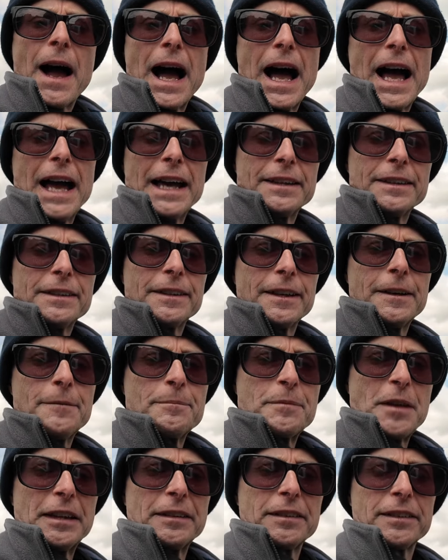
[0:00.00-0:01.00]

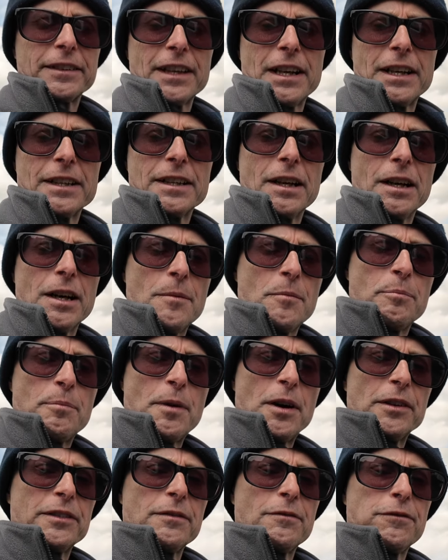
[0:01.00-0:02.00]
I say,
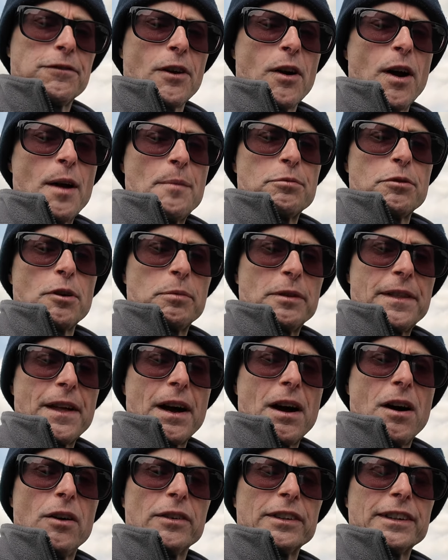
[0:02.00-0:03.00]
birds in flight, probably
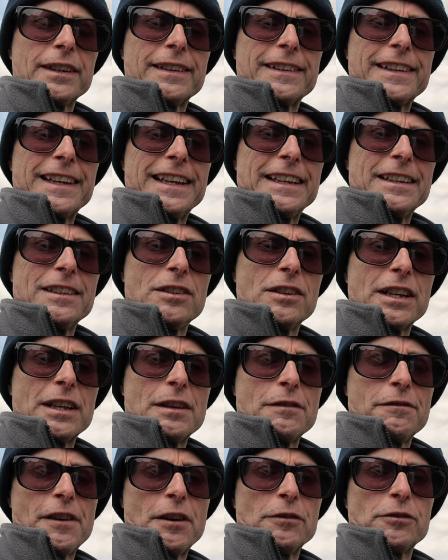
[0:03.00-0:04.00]
the hardest thing you're
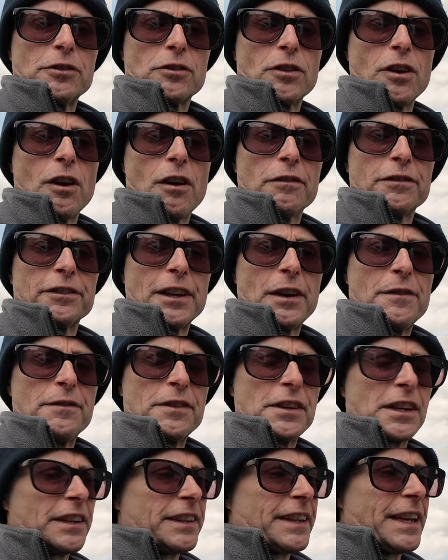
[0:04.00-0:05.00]
going to photograph. So
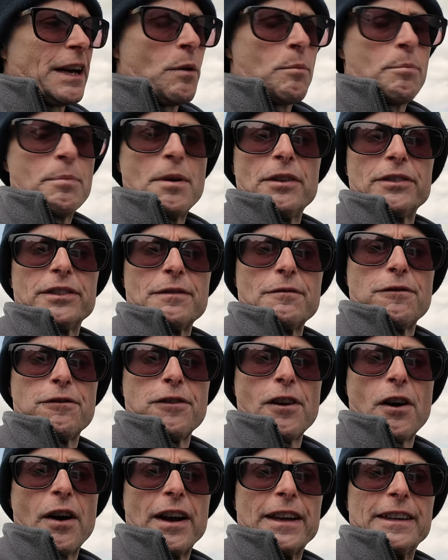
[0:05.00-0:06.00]
if you can nail birds in
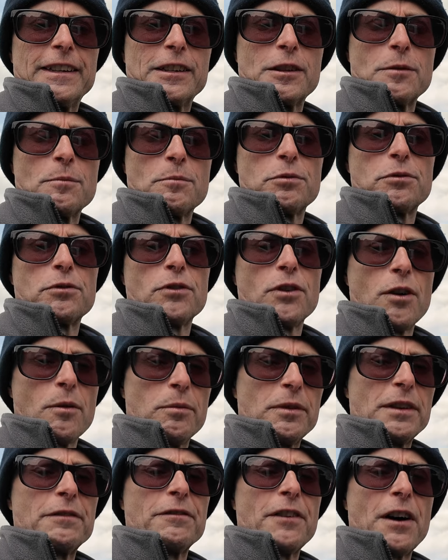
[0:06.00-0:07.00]
flight, you can
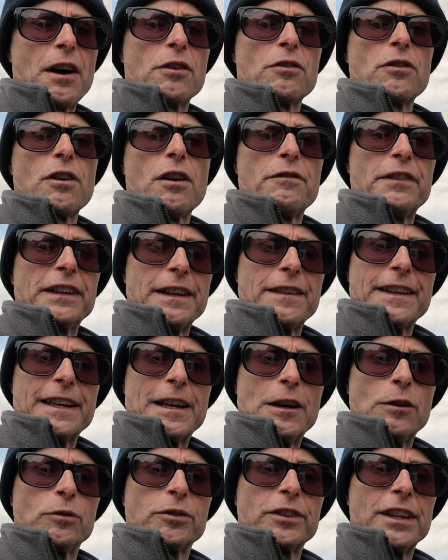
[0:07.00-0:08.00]
probably photograph
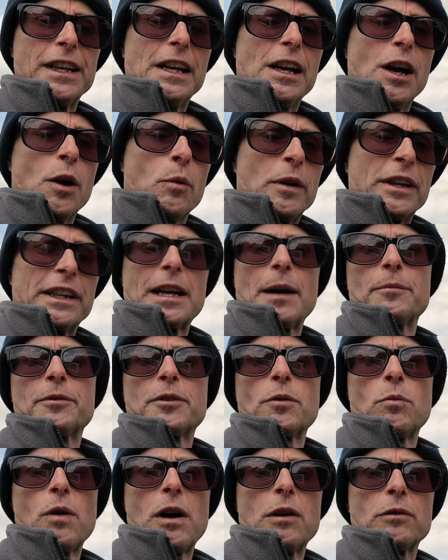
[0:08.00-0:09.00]
anything else when it
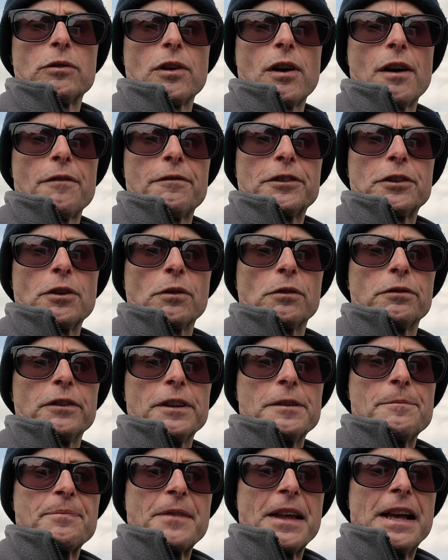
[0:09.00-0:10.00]
comes to wildlife
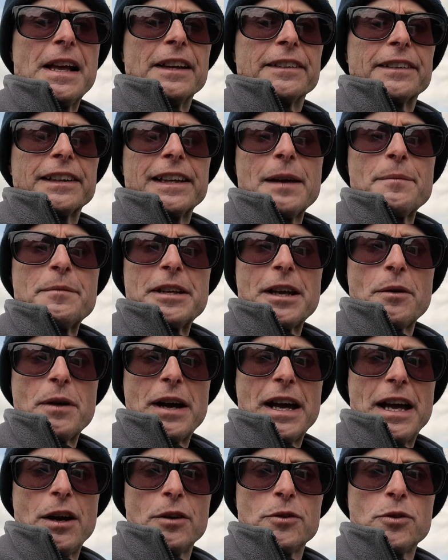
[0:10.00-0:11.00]
photography. So let me know
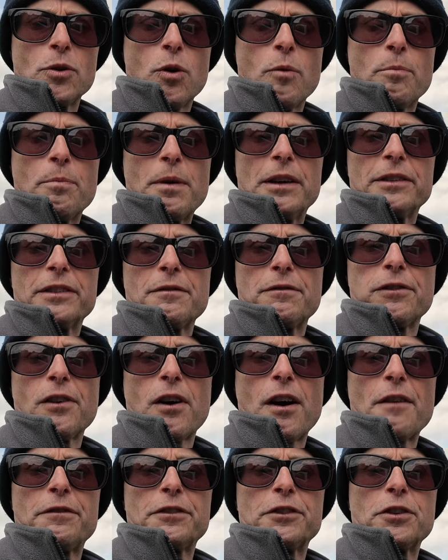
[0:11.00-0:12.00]
how your birds in
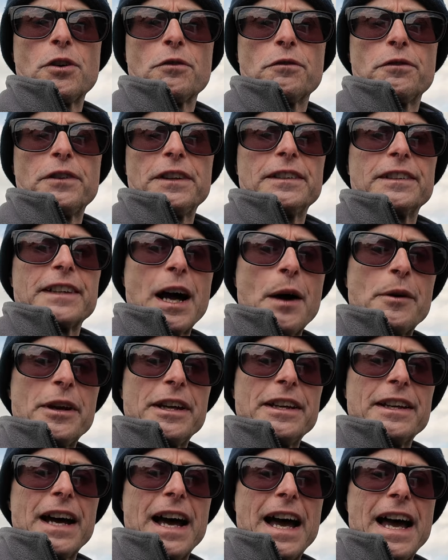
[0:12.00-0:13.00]
flight photography is
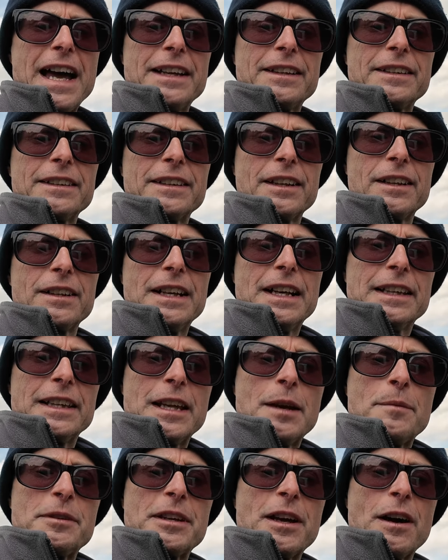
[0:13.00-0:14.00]
going, and
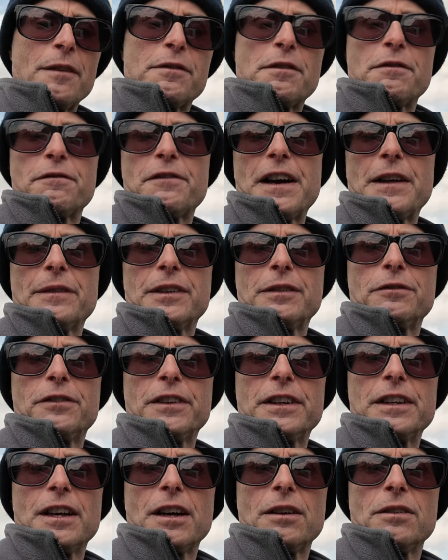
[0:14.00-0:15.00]
let me know if you found this
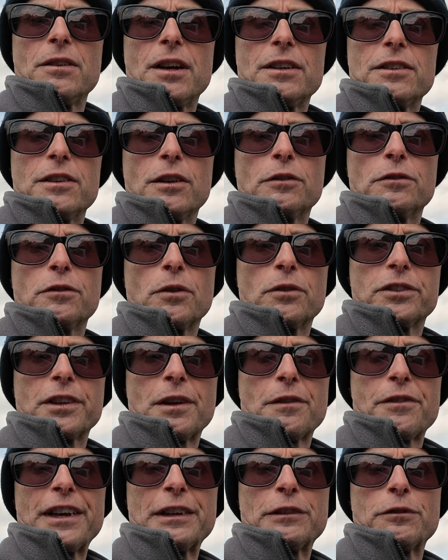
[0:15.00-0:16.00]
video useful.
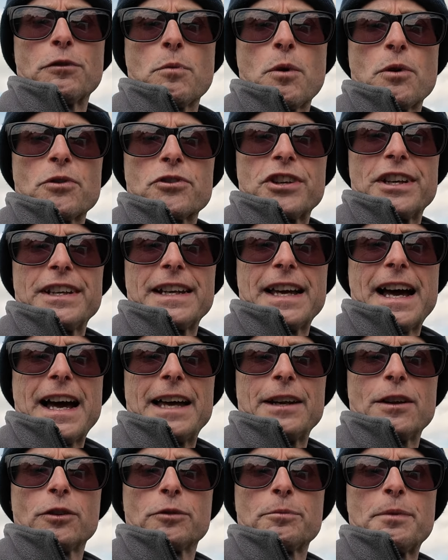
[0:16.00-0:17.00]
So thanks for watching,
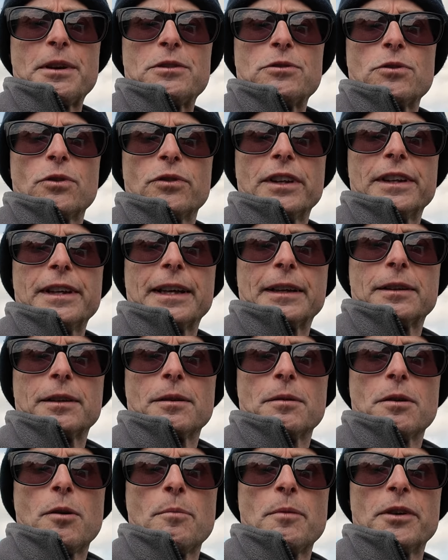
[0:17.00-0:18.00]
and I'll speak to you
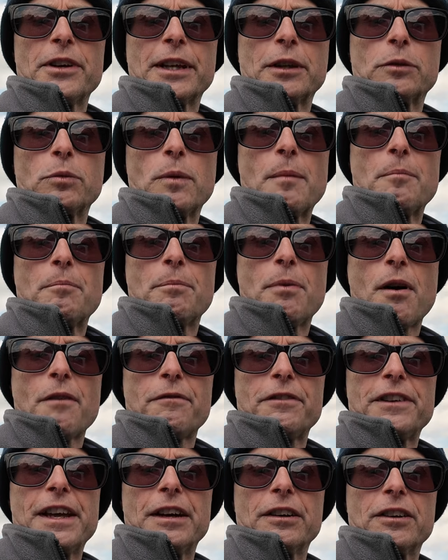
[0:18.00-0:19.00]
on my next one.
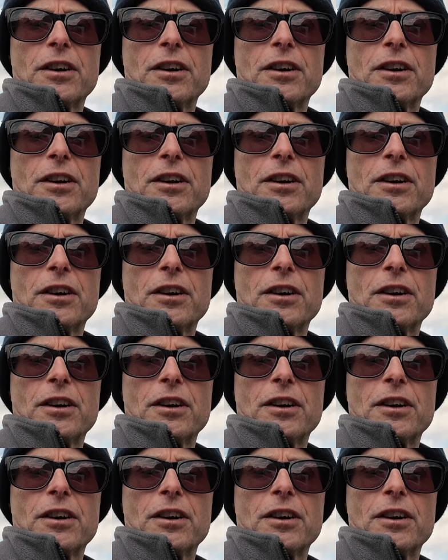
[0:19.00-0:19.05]
Bye for now,